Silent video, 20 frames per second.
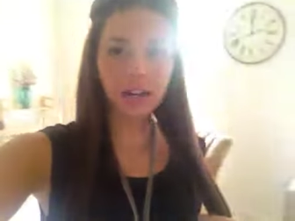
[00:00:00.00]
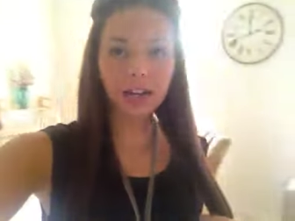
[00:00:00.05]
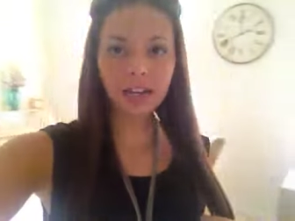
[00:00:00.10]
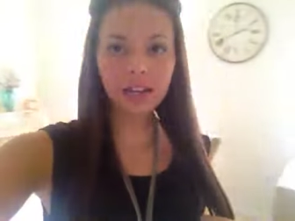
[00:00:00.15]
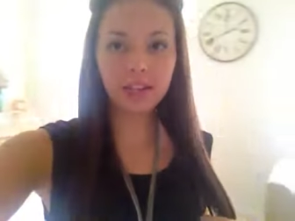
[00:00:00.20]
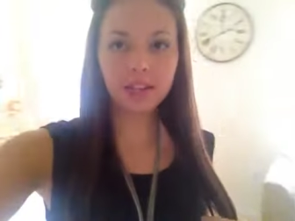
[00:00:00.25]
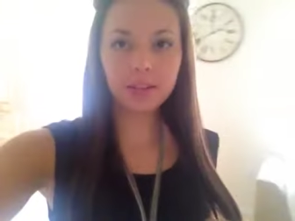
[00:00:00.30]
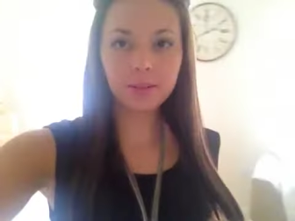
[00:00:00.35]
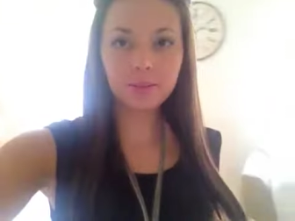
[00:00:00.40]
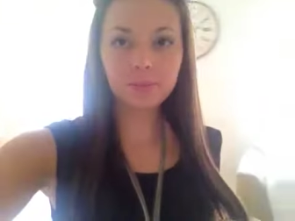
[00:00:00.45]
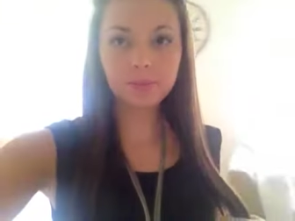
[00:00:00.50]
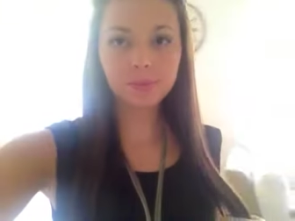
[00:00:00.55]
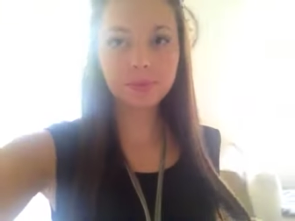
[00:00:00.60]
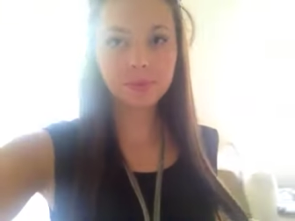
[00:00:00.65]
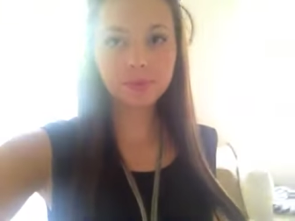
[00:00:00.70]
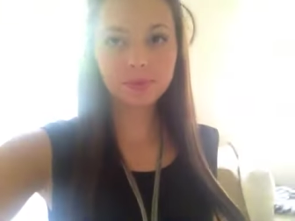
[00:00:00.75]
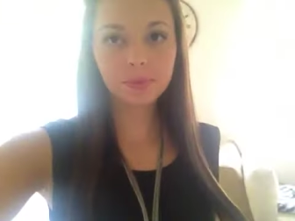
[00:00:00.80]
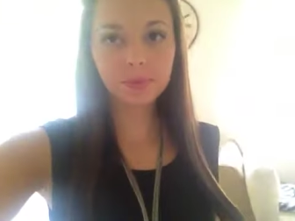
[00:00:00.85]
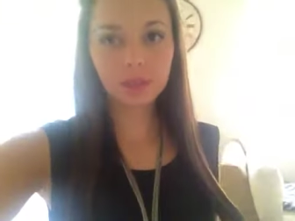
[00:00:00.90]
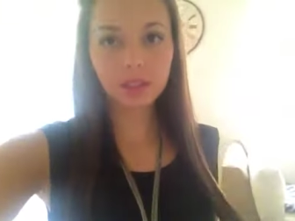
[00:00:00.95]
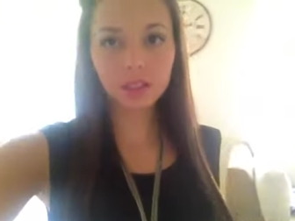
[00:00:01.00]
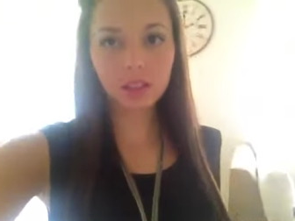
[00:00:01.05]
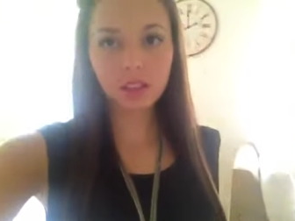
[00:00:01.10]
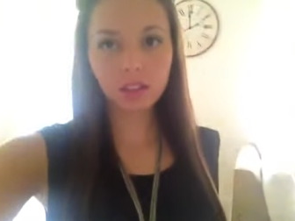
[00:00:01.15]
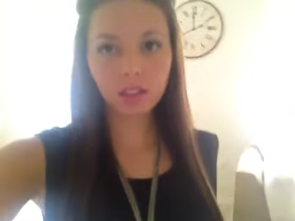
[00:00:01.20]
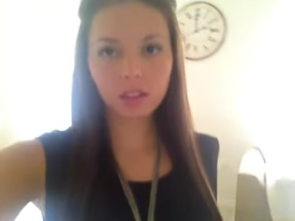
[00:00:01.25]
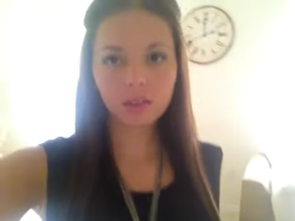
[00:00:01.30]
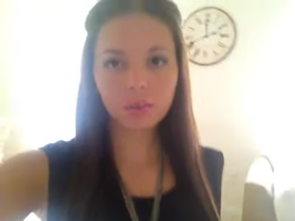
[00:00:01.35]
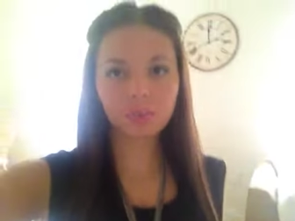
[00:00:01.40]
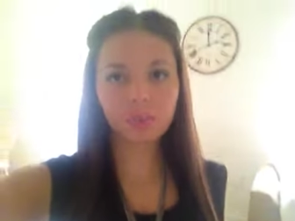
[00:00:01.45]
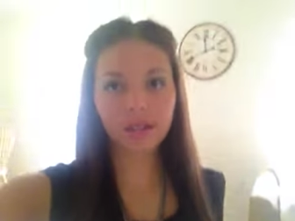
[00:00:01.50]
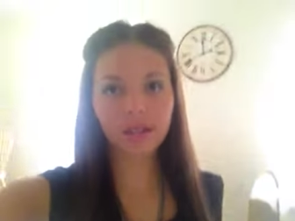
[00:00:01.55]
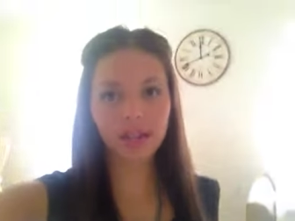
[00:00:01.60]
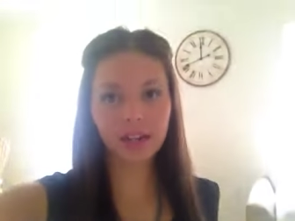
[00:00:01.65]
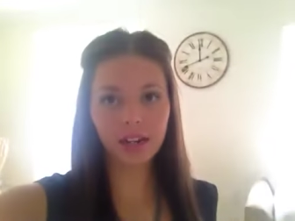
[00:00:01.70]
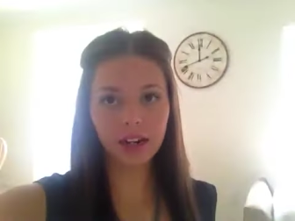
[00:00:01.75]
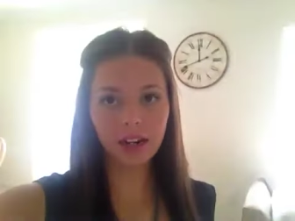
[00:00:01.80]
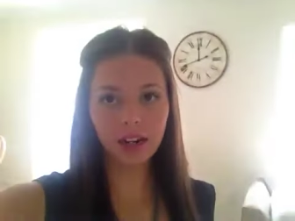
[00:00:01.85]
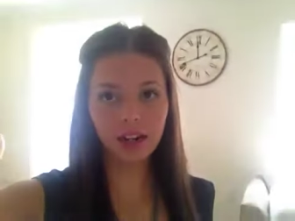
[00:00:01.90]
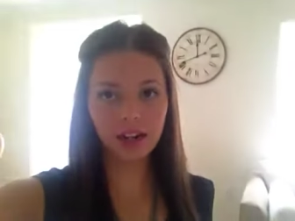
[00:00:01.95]
Um, my
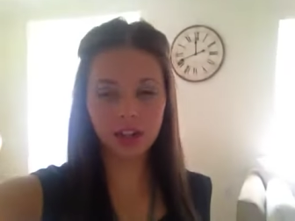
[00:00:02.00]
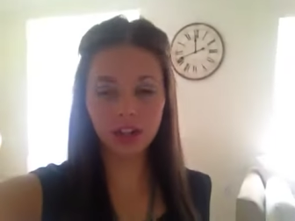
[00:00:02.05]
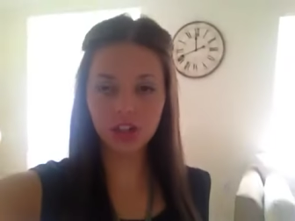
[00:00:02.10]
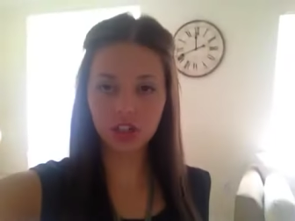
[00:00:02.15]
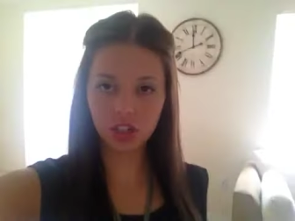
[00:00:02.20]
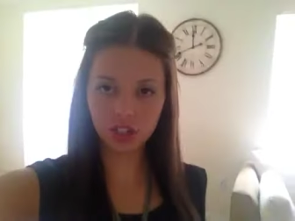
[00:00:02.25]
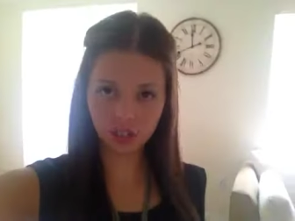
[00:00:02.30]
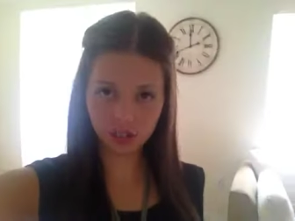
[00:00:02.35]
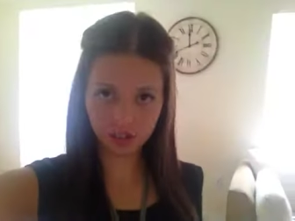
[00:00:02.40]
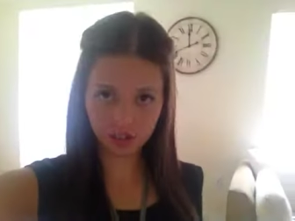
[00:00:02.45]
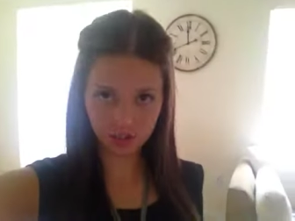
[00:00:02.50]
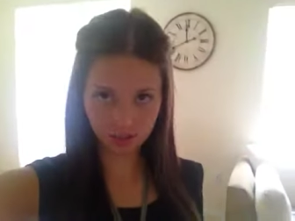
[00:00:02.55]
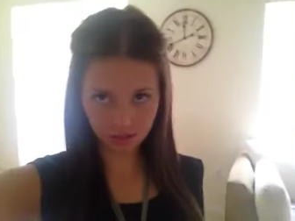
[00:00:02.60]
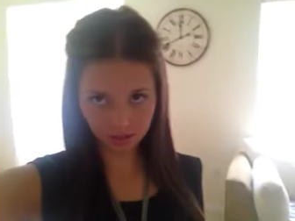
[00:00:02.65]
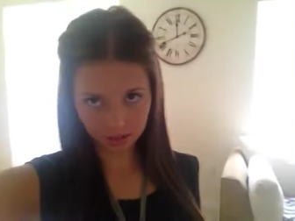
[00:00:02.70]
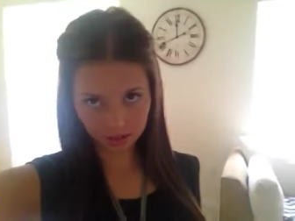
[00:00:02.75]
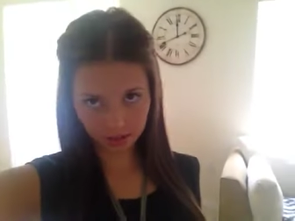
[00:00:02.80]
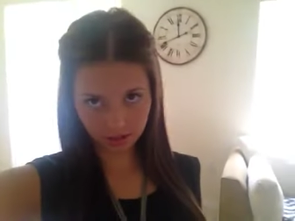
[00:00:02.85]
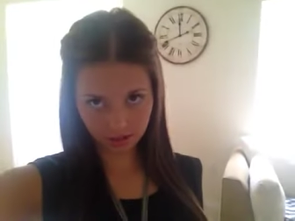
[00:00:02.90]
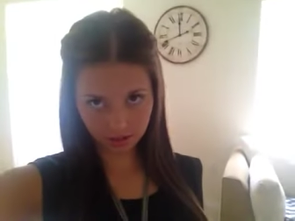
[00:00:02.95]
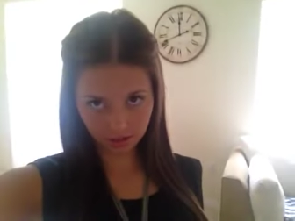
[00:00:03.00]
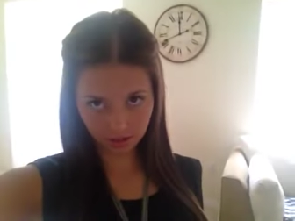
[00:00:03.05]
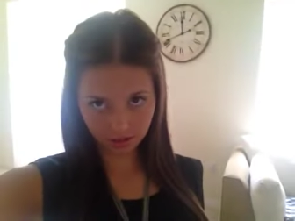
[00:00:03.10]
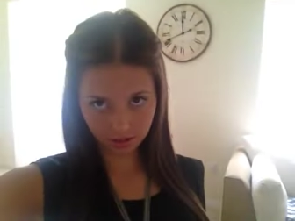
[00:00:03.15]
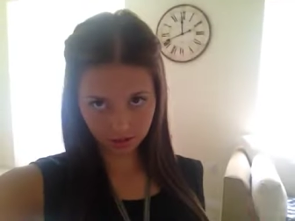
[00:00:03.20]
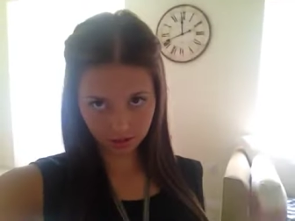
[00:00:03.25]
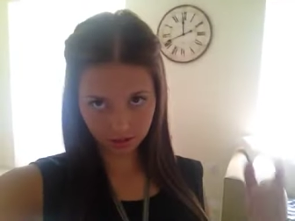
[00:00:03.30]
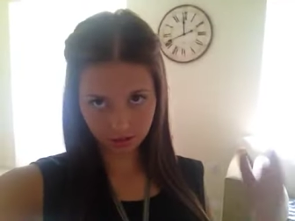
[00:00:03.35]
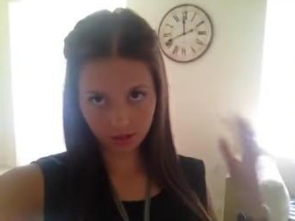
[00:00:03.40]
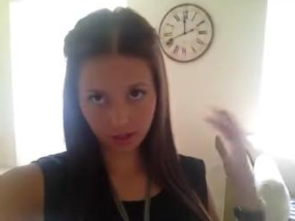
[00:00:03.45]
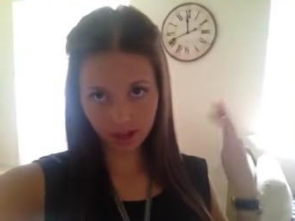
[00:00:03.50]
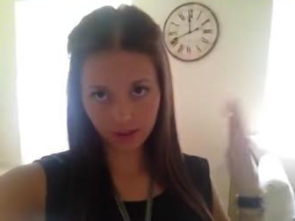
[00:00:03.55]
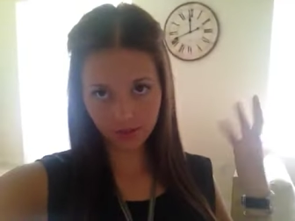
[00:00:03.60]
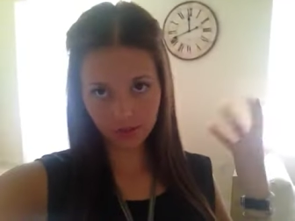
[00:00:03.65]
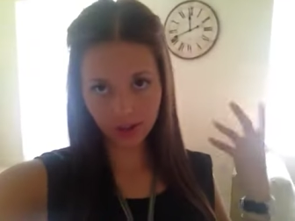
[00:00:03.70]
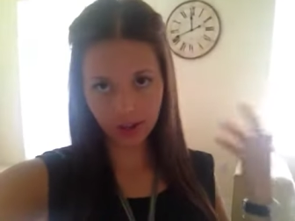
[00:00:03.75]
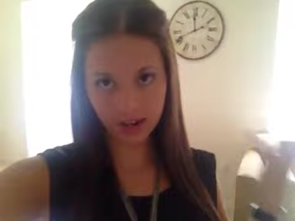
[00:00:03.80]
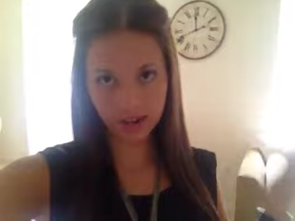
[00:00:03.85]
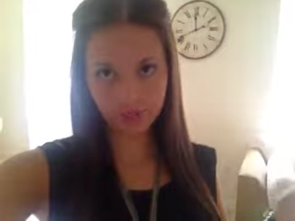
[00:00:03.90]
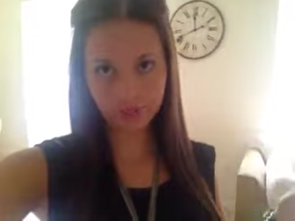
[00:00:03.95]
hair, I just have
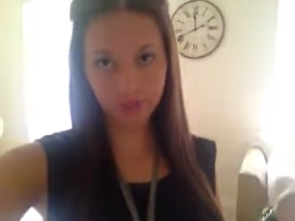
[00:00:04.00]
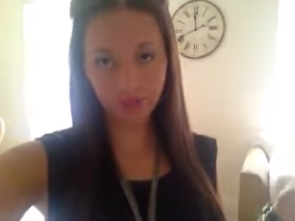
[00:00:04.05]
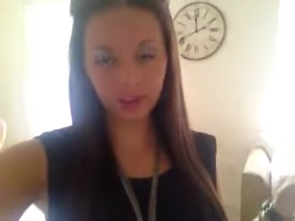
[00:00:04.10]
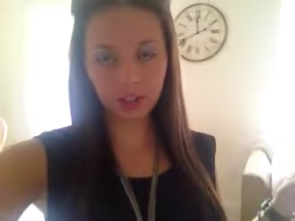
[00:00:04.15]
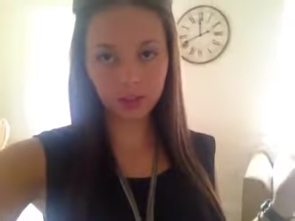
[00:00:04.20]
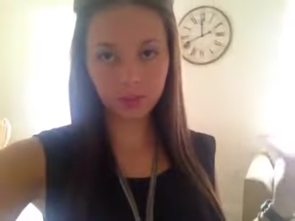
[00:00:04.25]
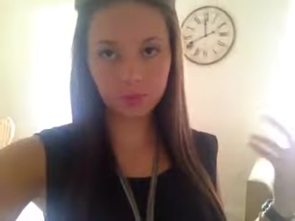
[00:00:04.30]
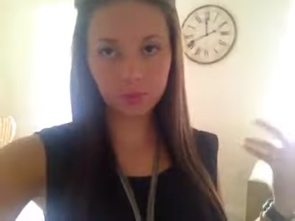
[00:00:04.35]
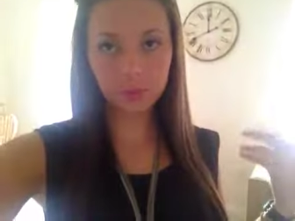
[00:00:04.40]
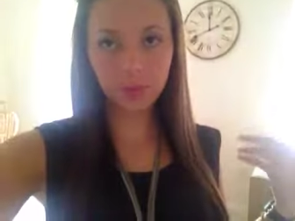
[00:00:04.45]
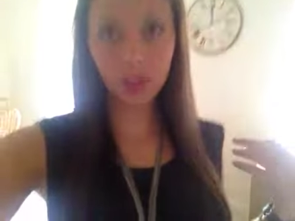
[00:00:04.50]
it half up.